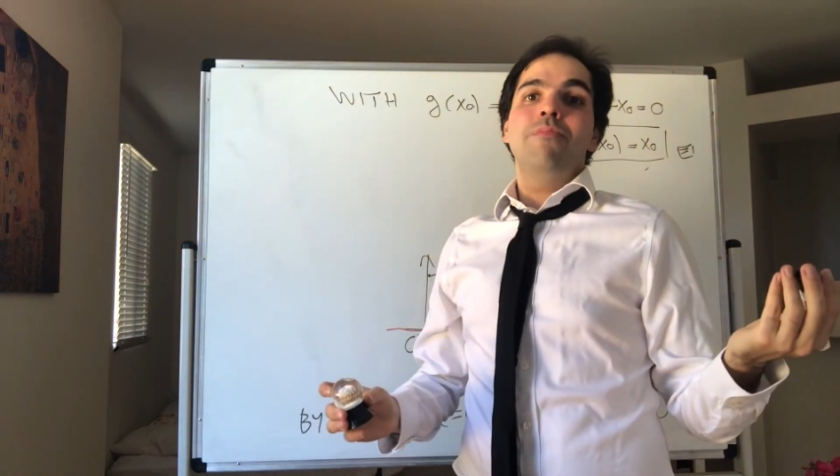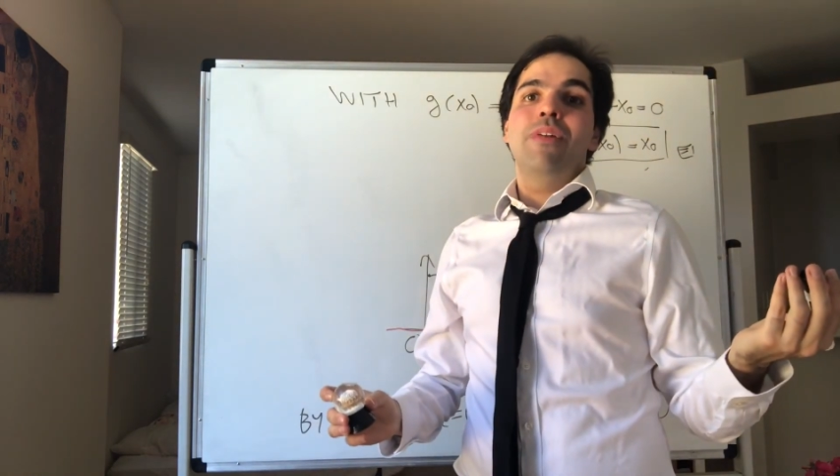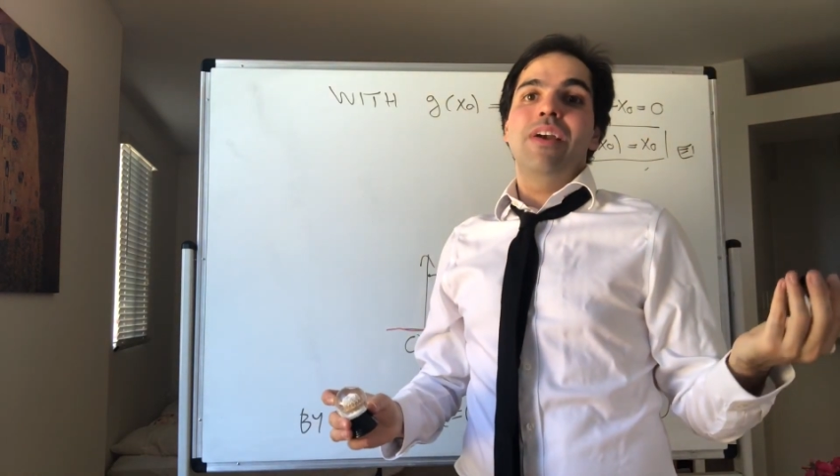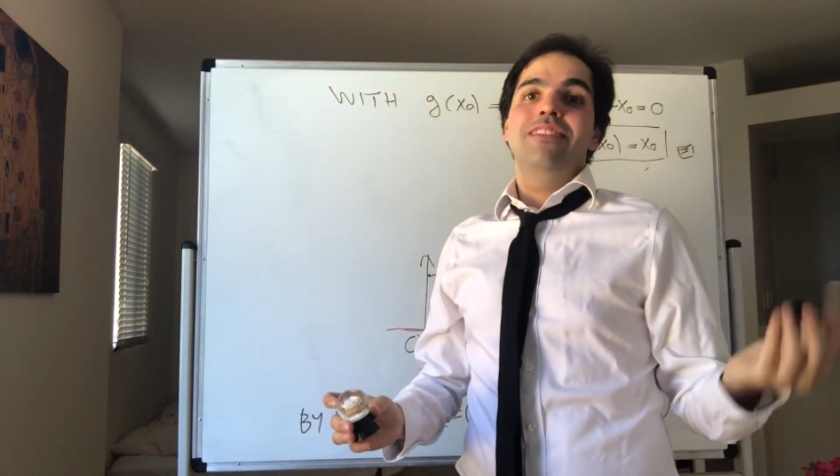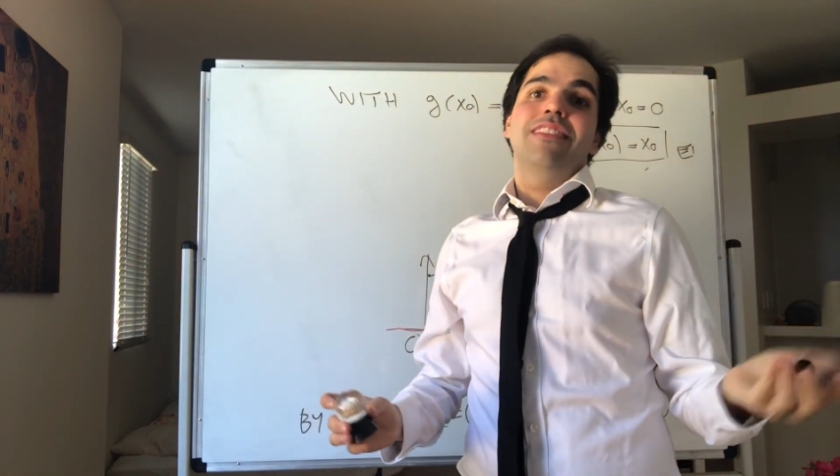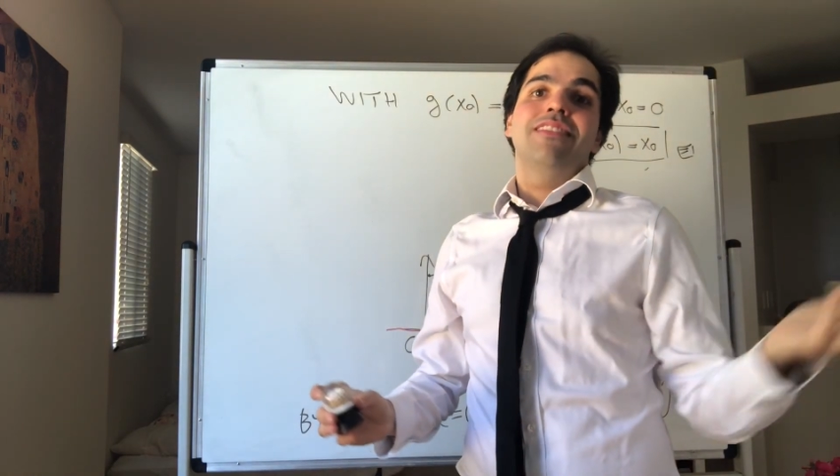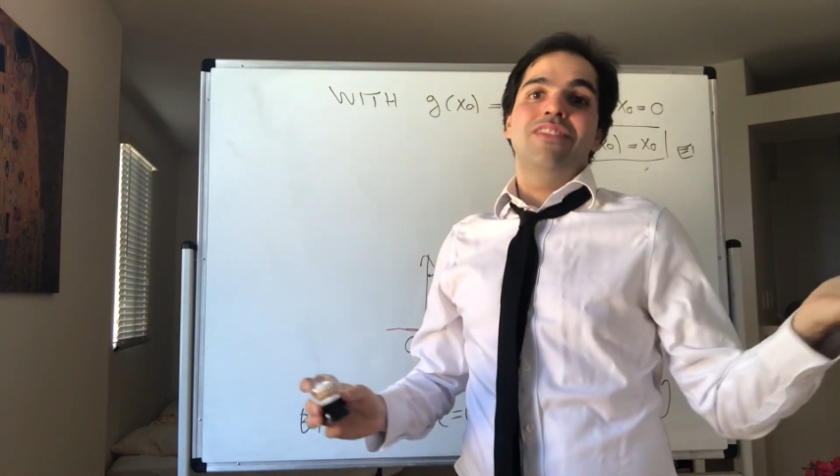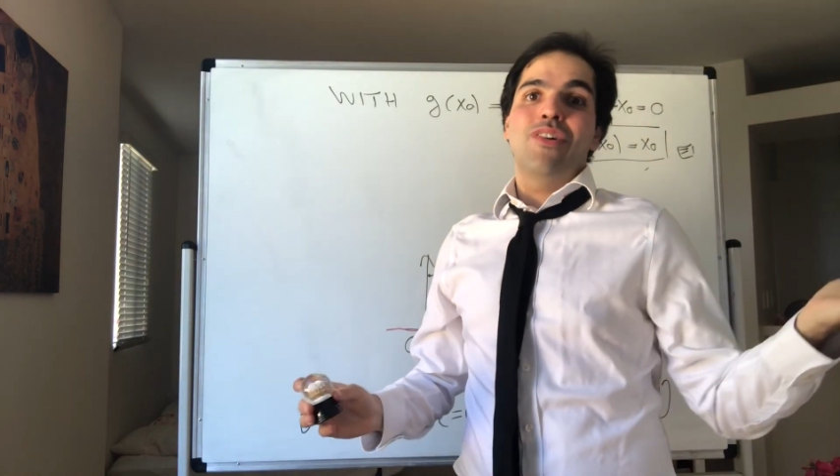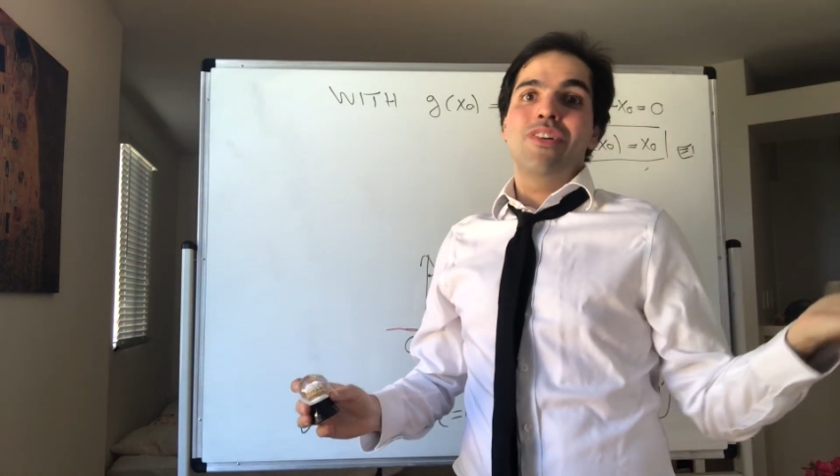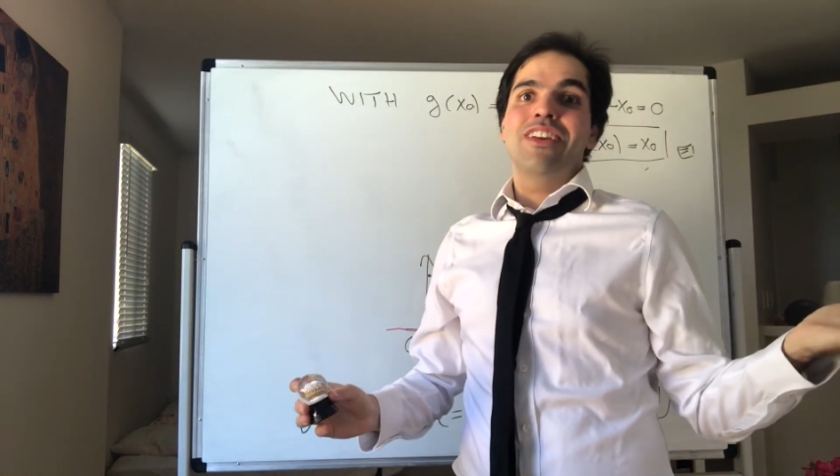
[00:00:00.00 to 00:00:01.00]
place it
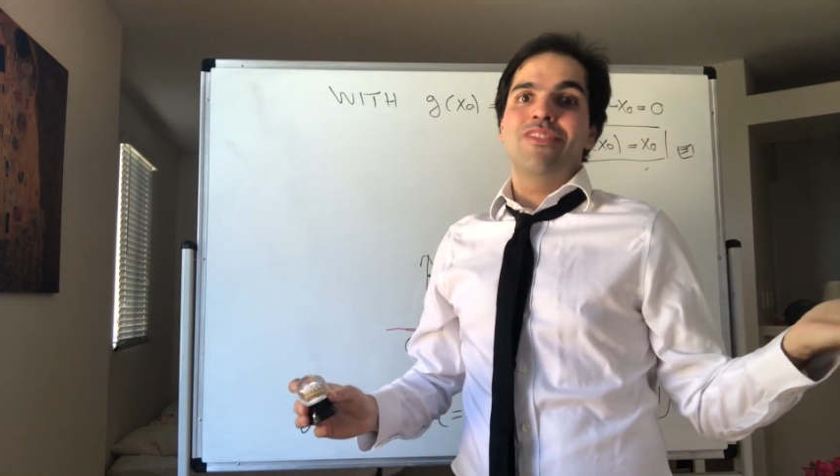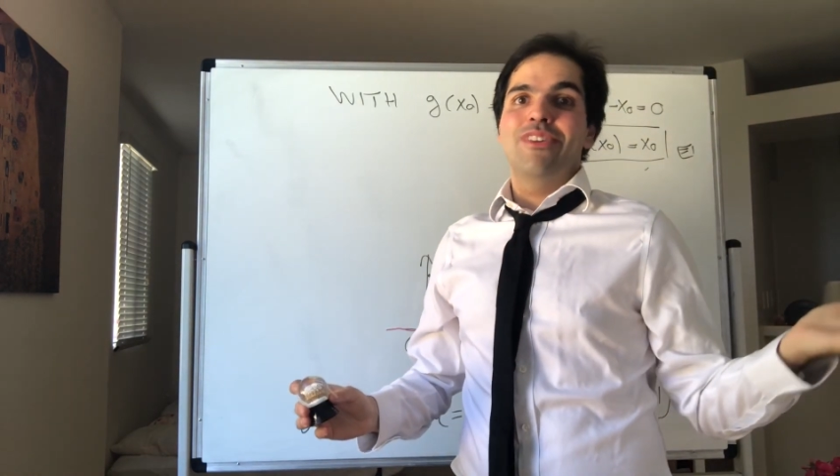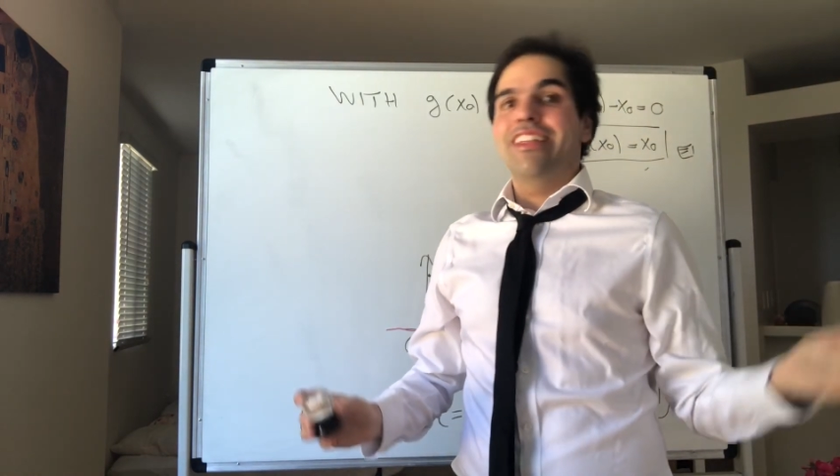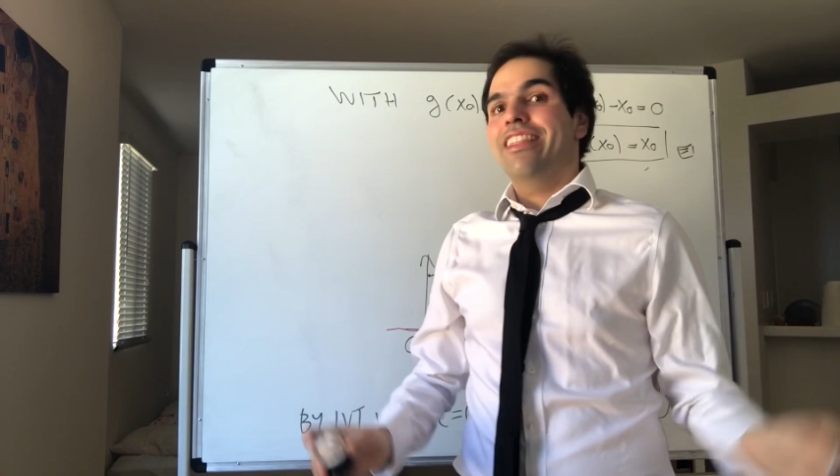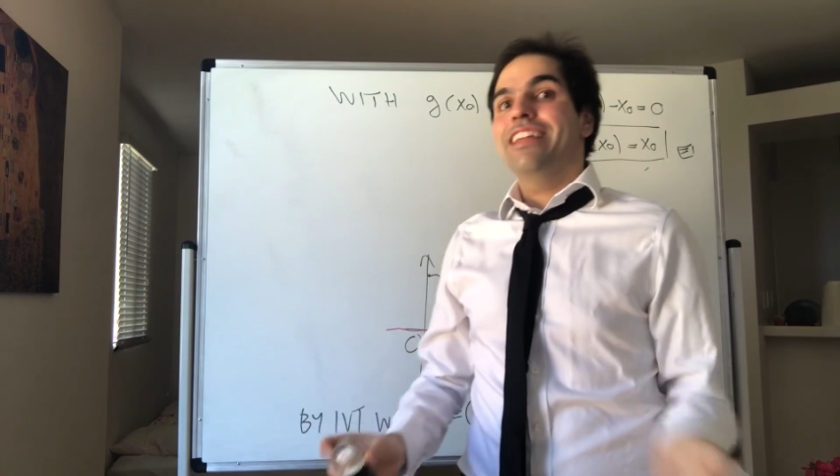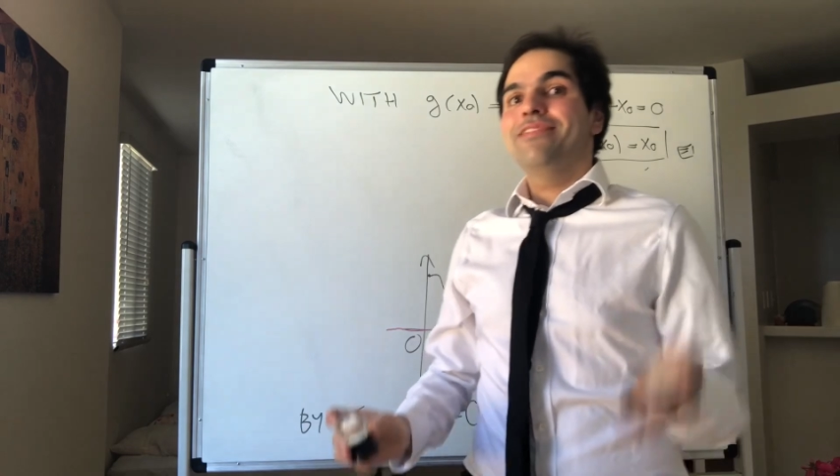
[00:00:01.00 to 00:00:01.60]
started with,